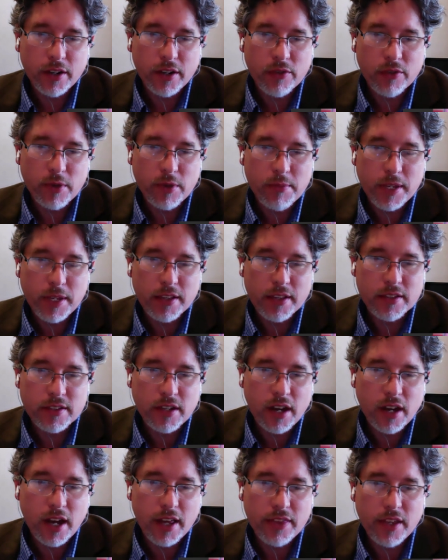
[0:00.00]
from the
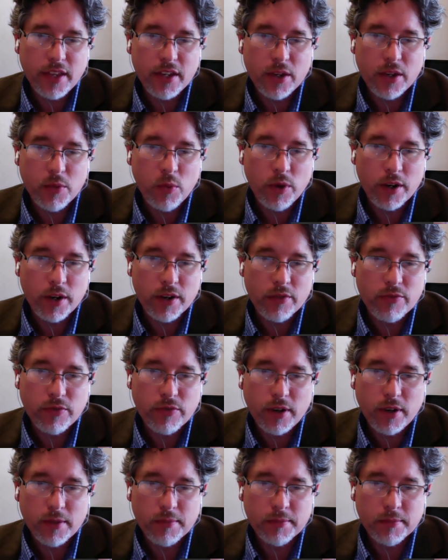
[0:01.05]
inside than you would have
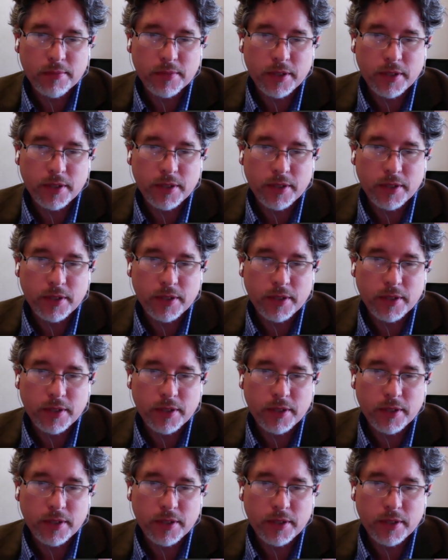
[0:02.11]
from,